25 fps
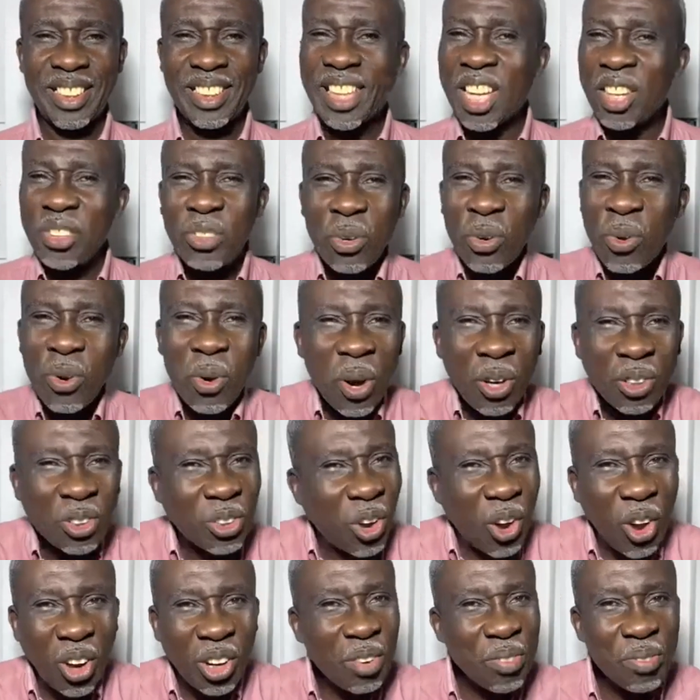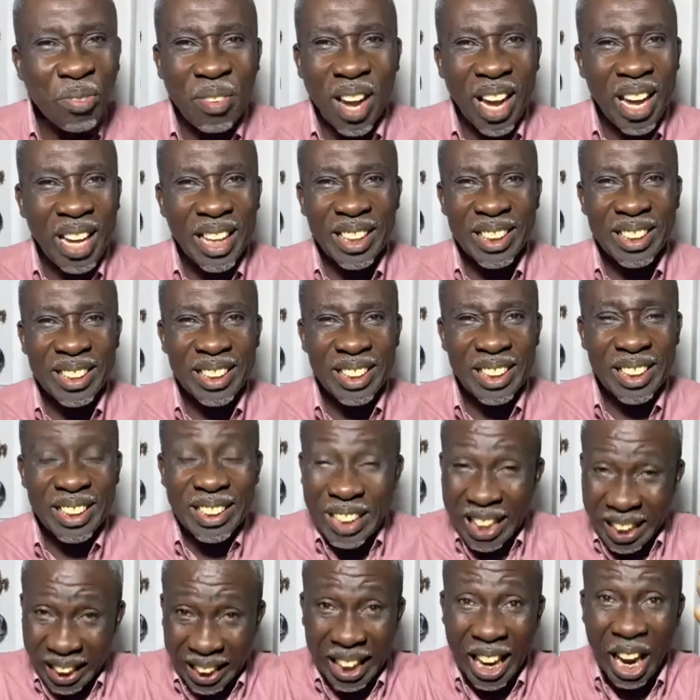They do not qualify.
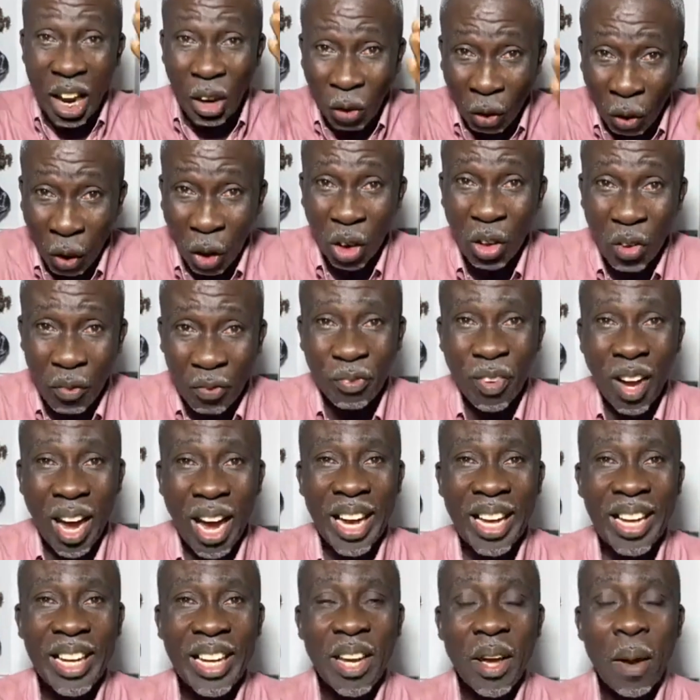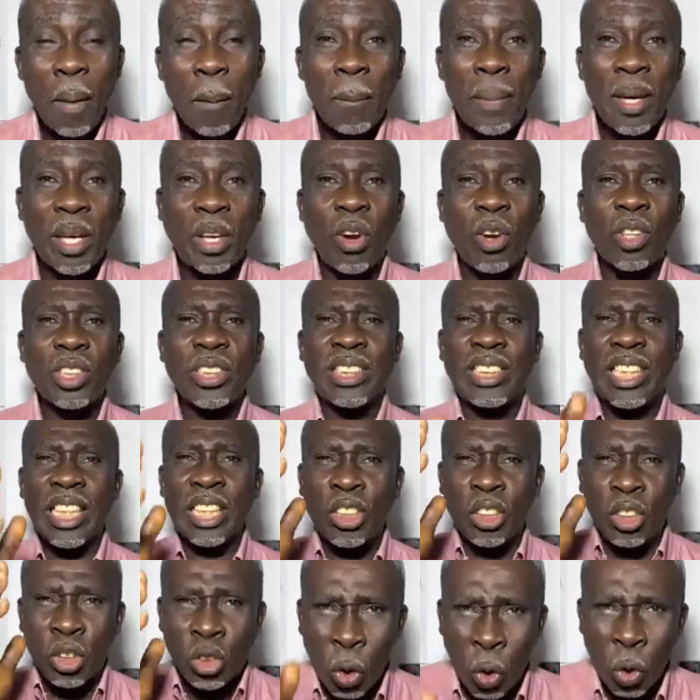They can't qualify because
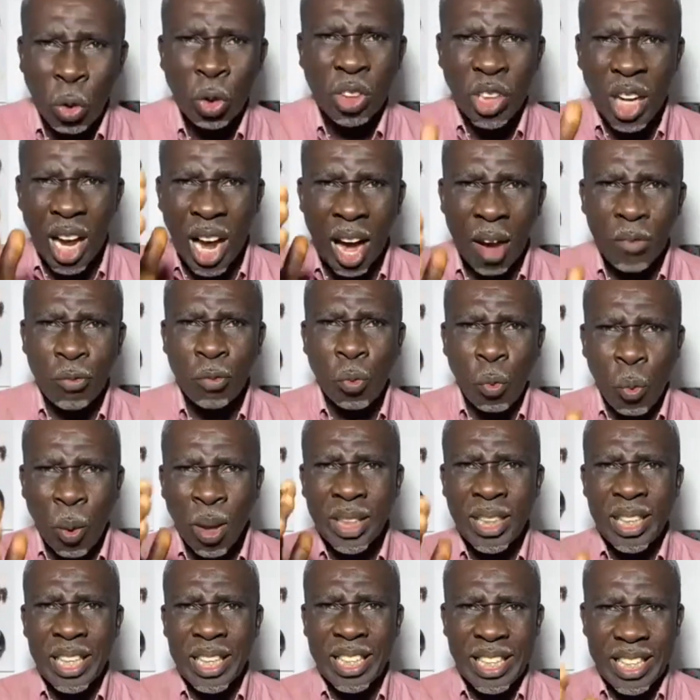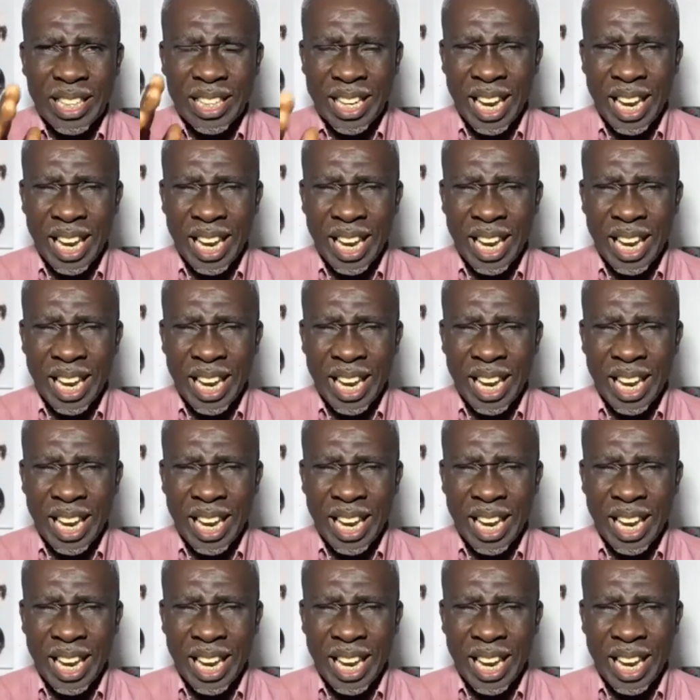they don't have what it